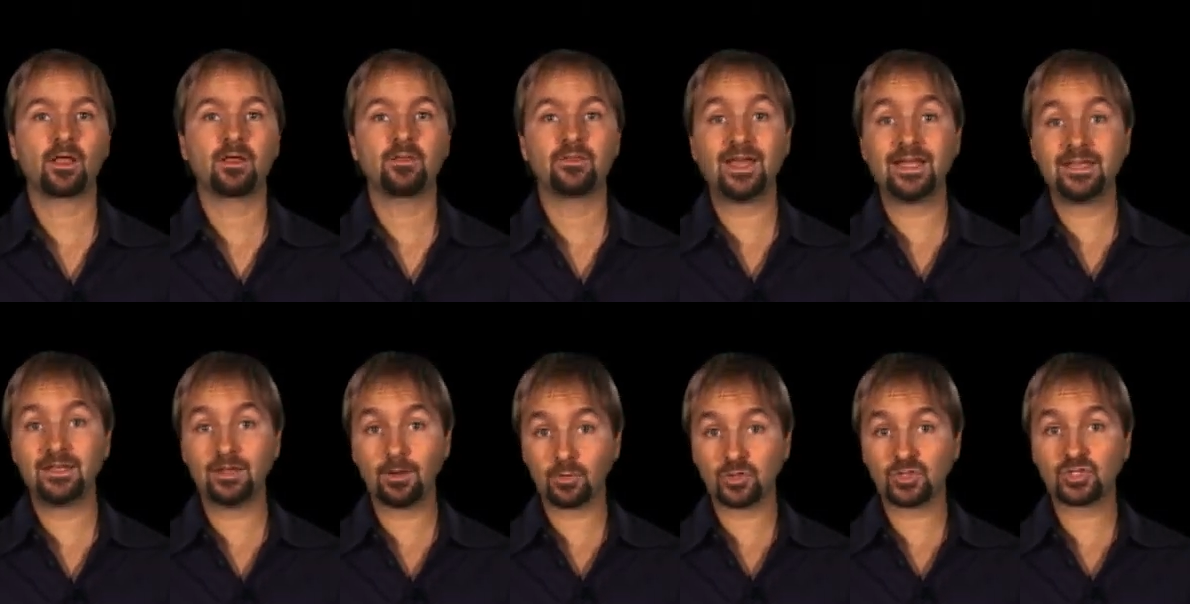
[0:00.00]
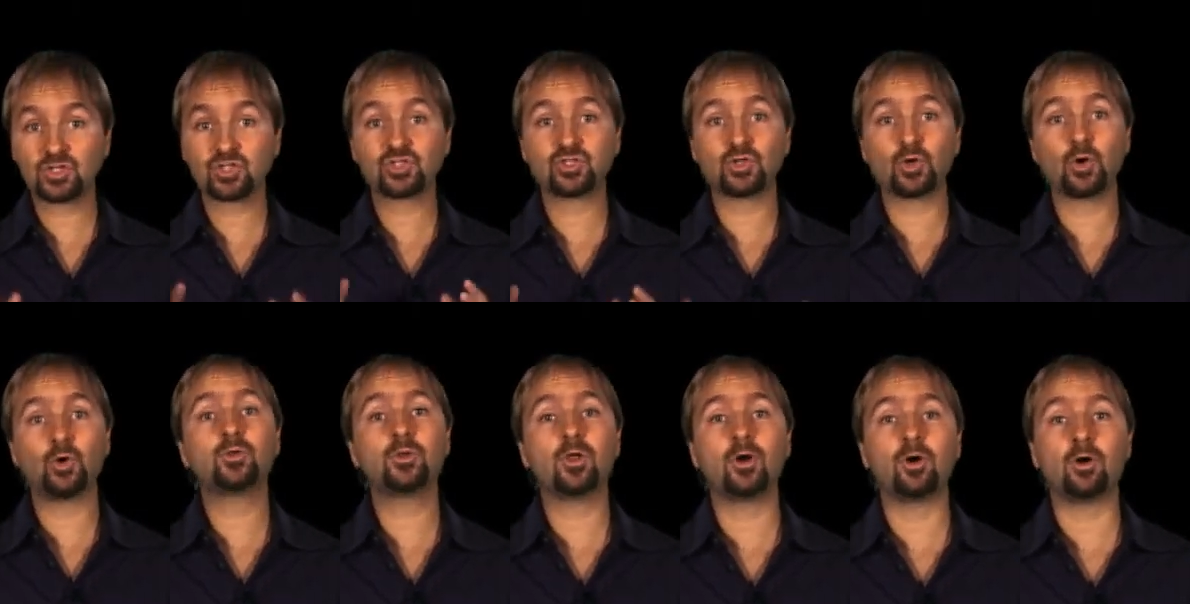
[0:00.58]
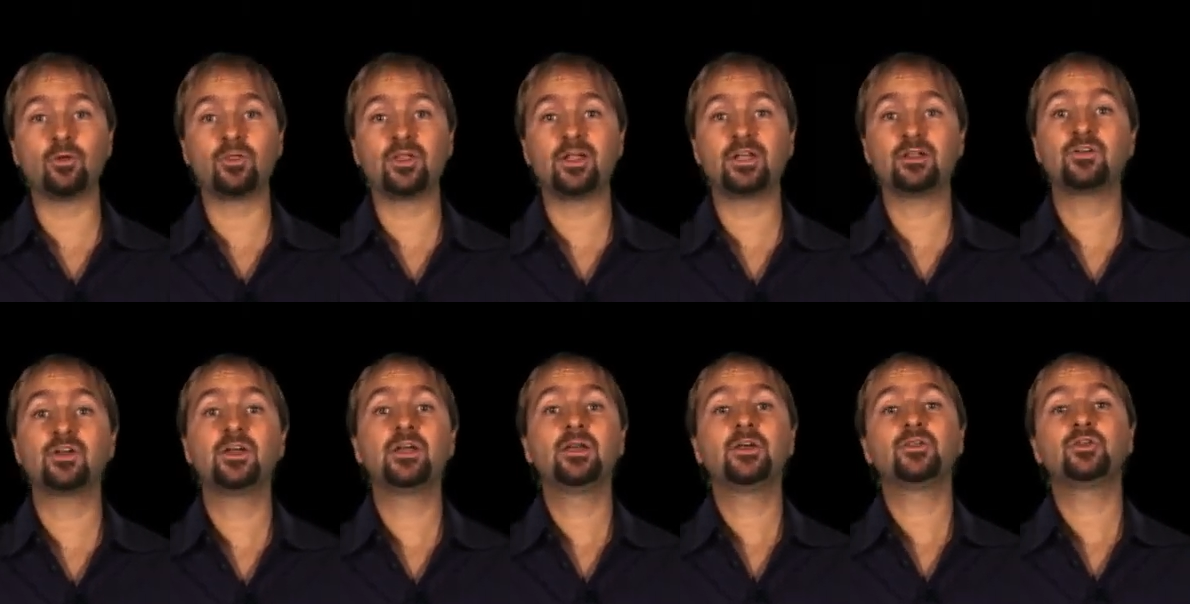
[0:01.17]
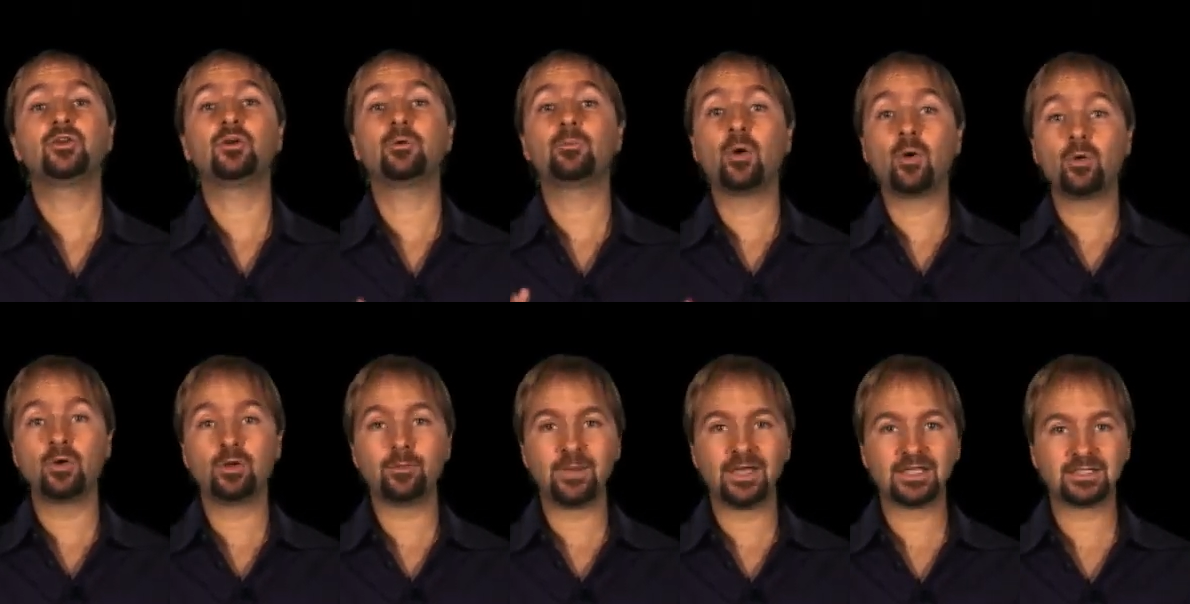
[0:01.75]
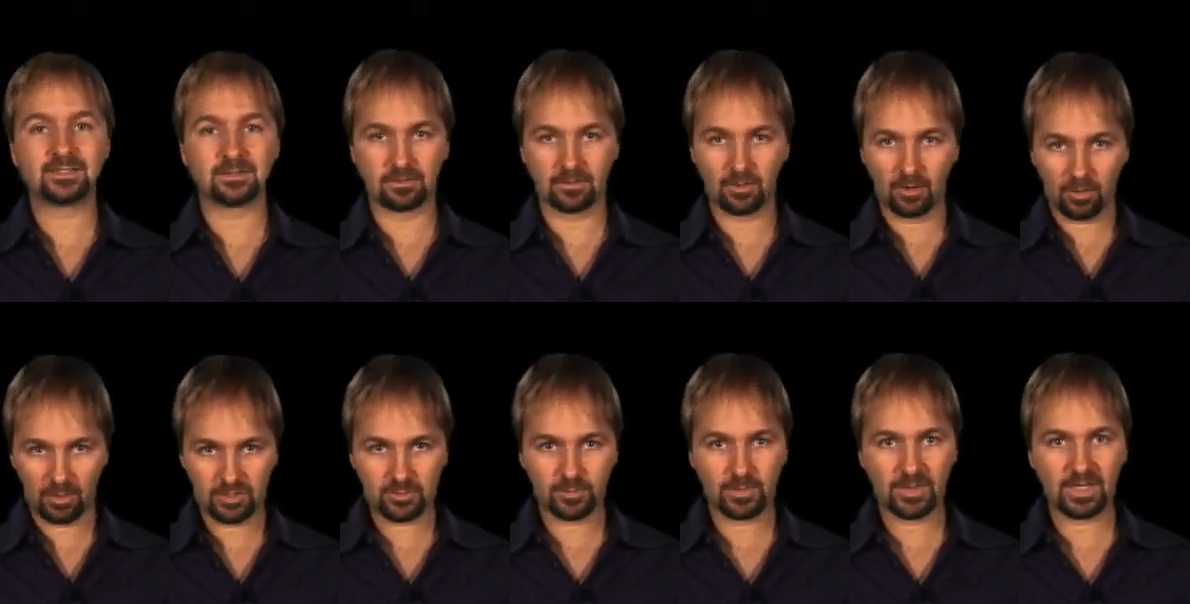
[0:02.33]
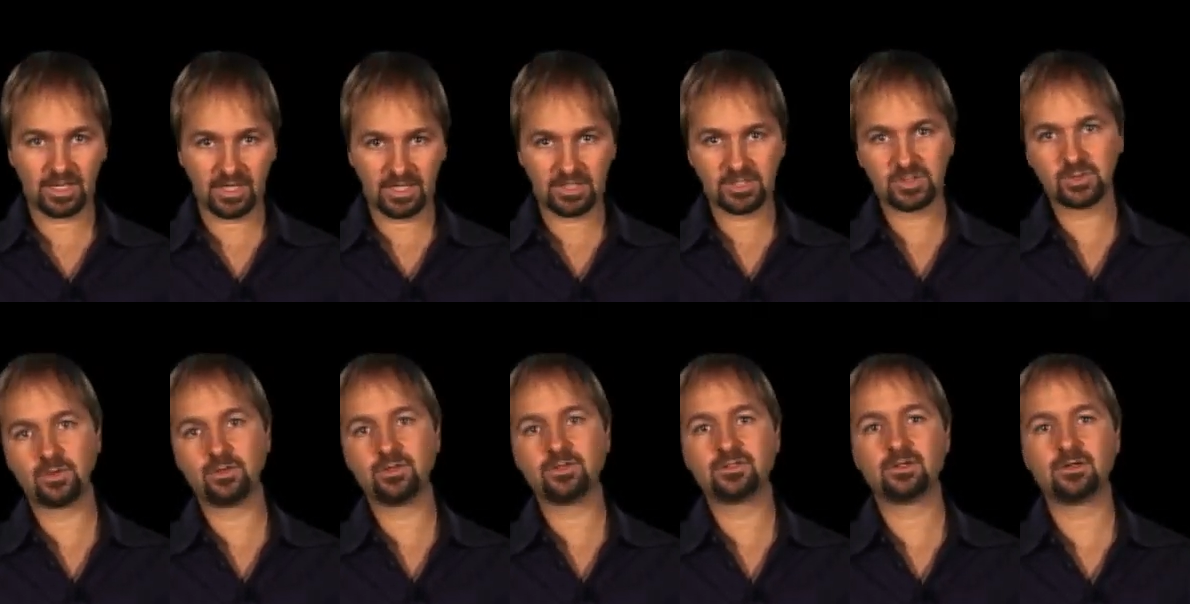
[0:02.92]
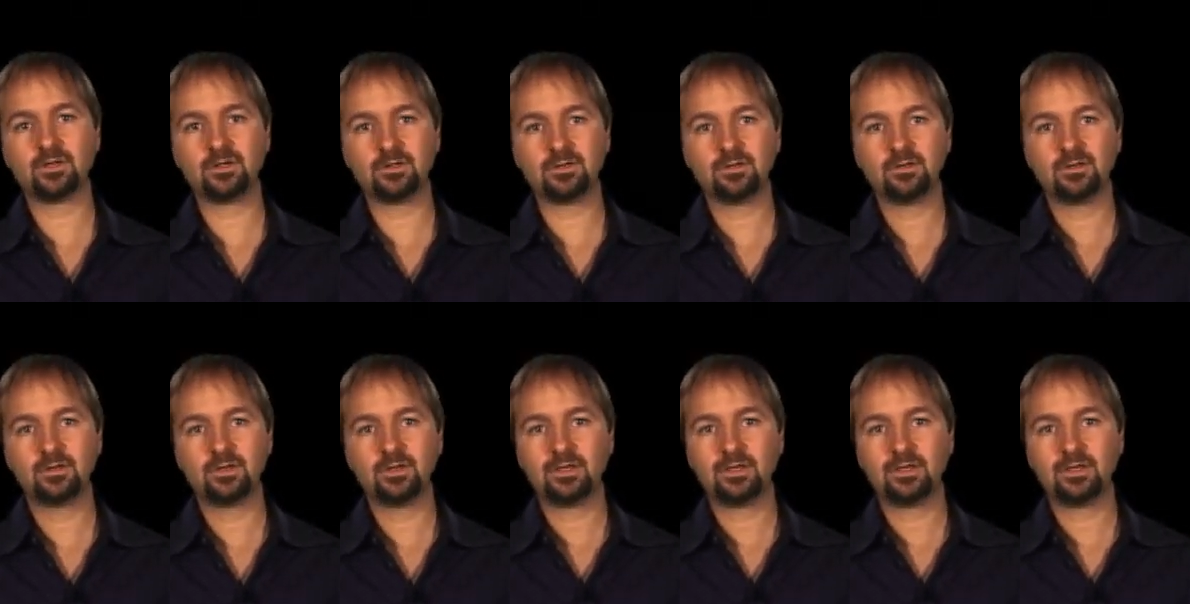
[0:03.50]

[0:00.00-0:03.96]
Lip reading: That number is so low that if your opponent makes a large bet against you on the turn,